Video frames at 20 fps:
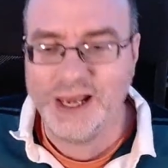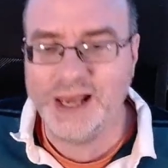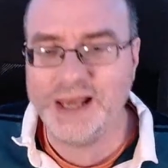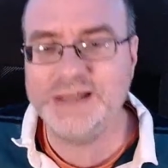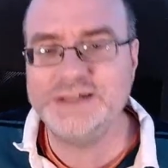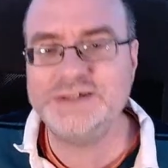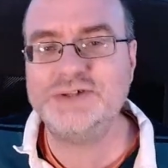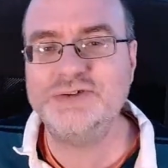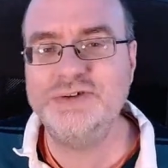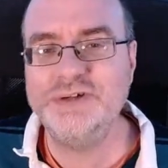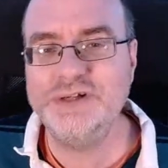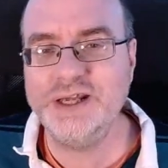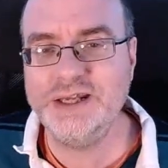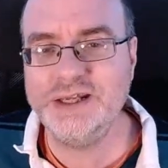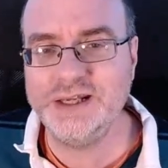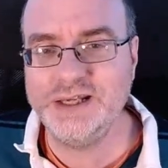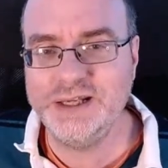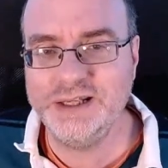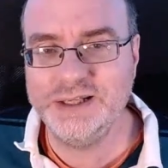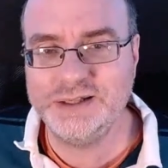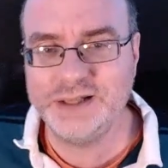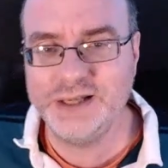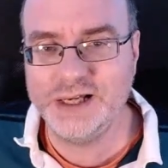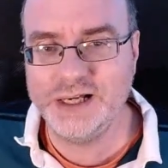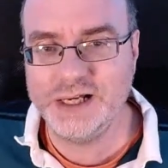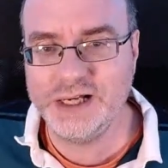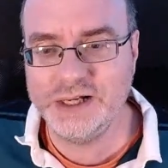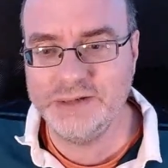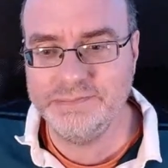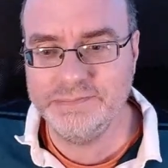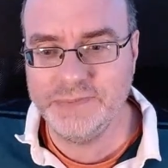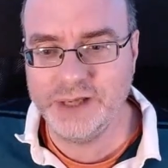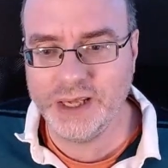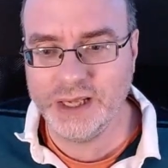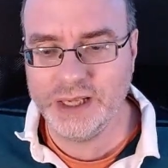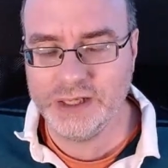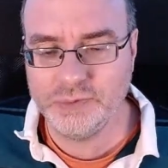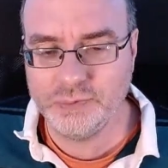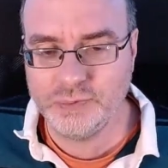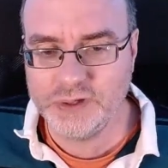created
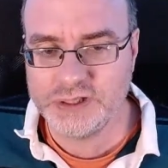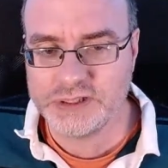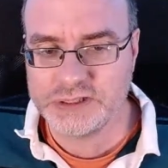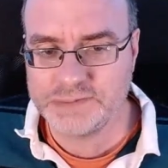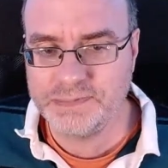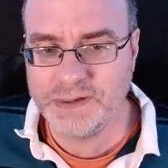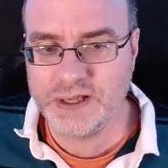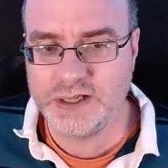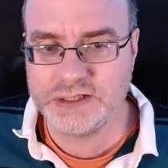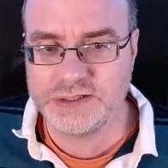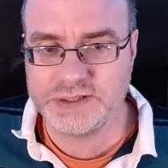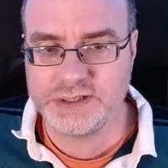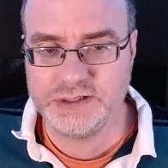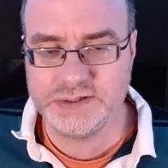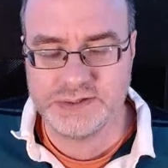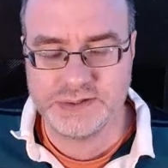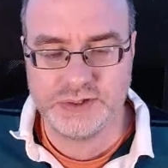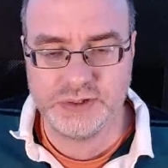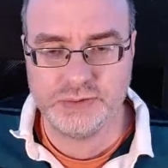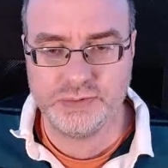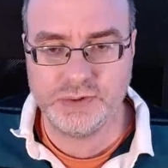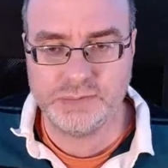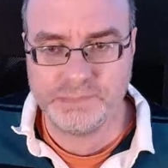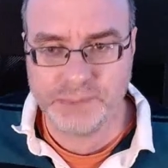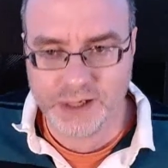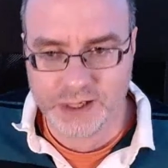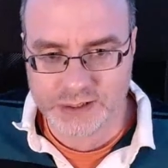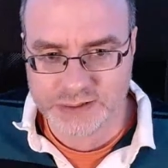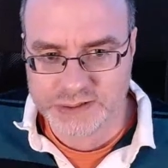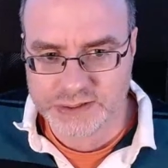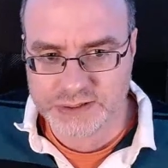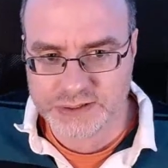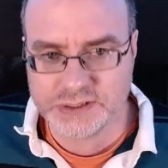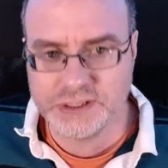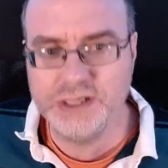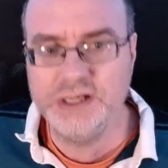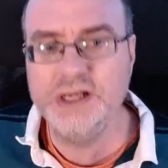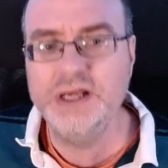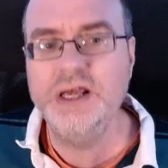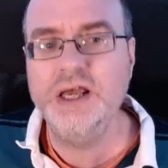a workspace in Studio One Plus
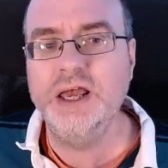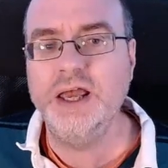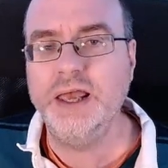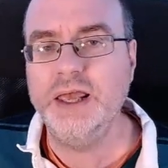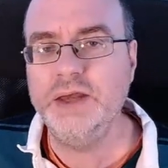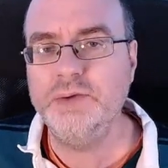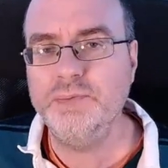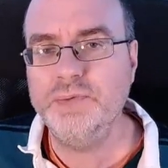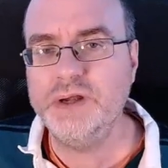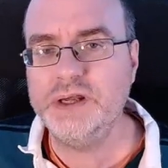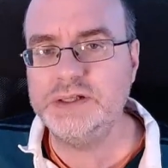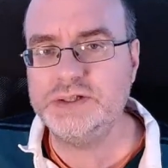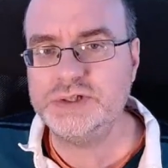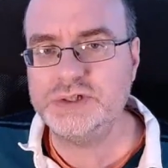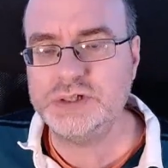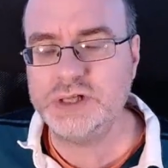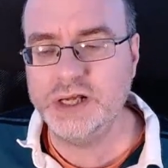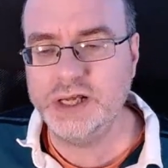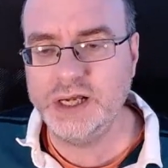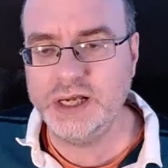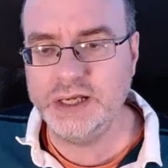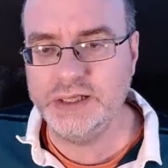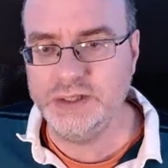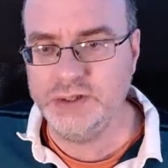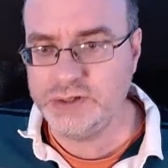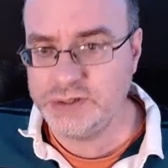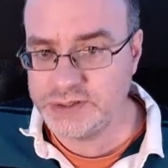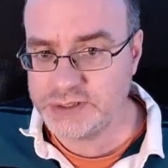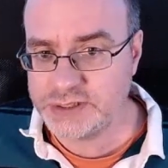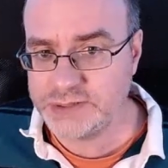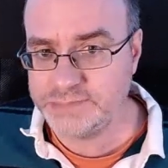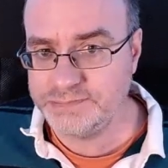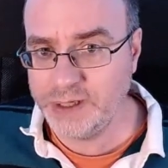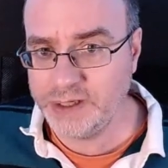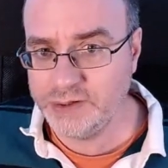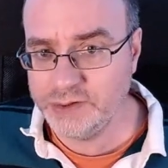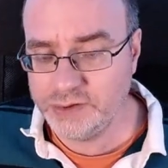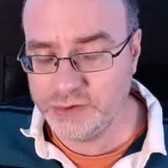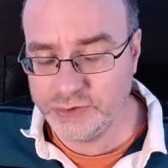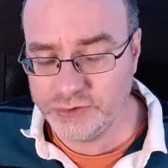in which you can
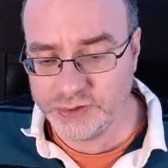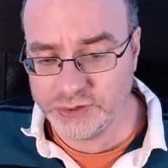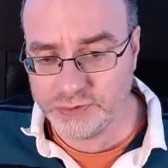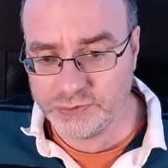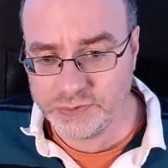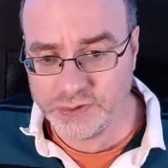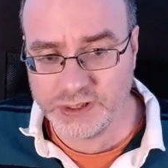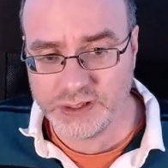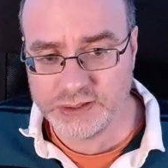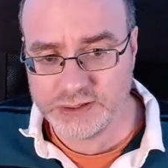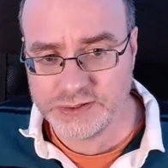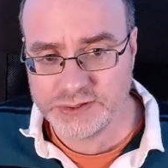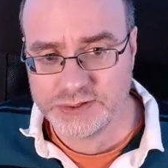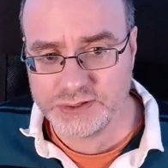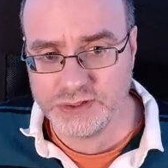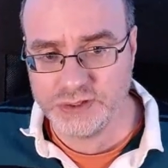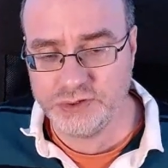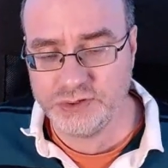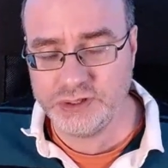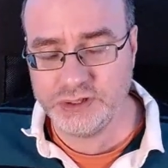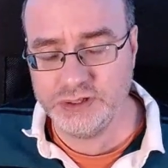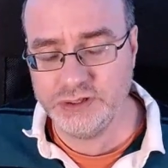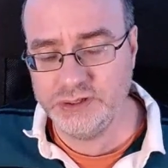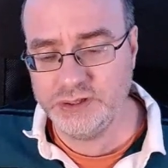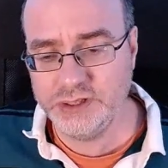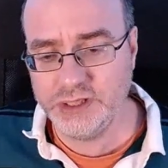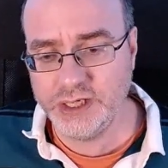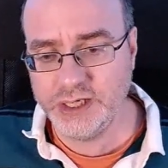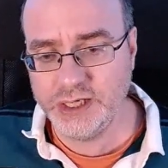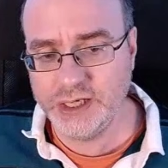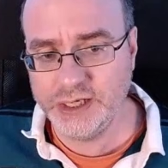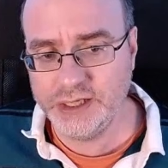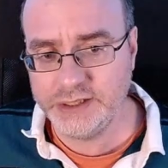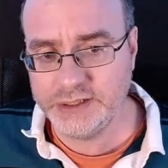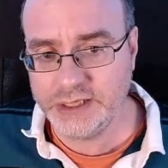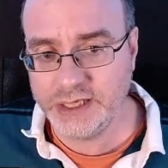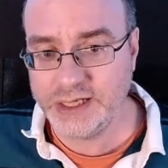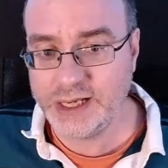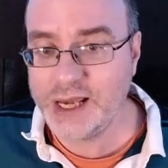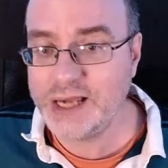submit all your works. You can
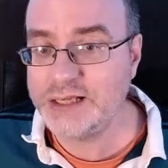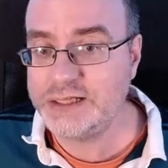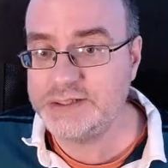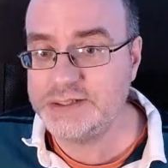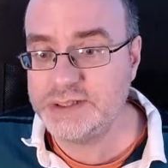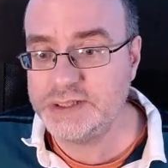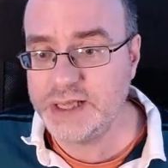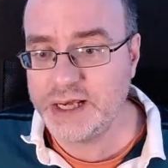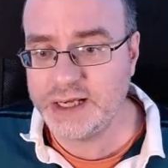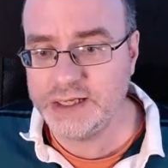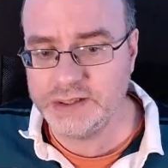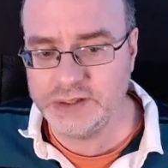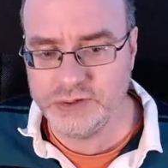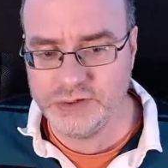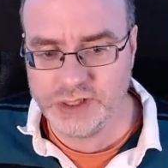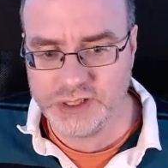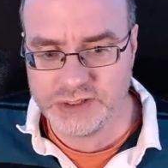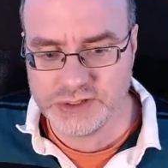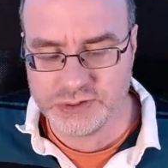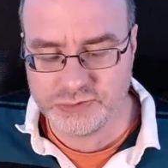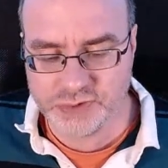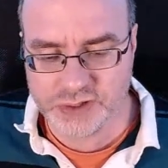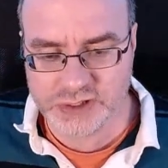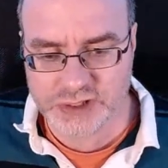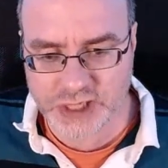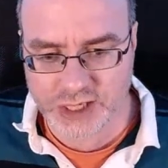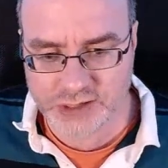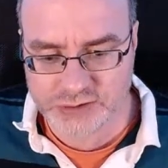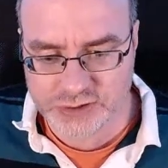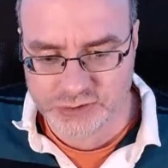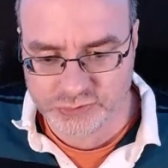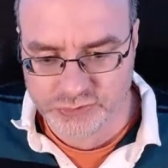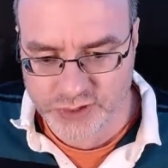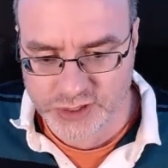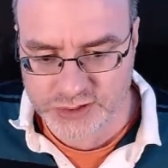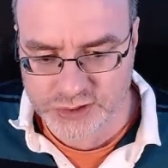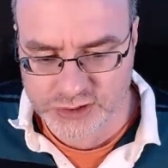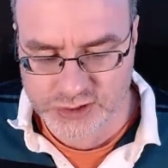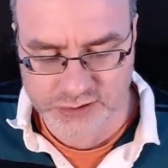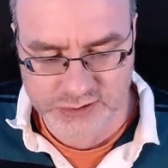get added to that. You need to reach out to
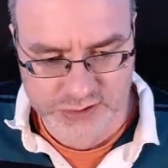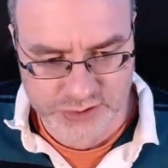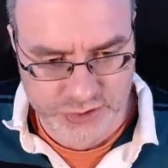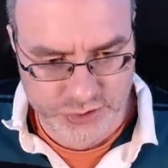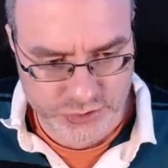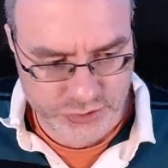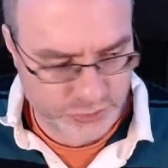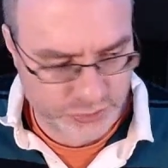Rich to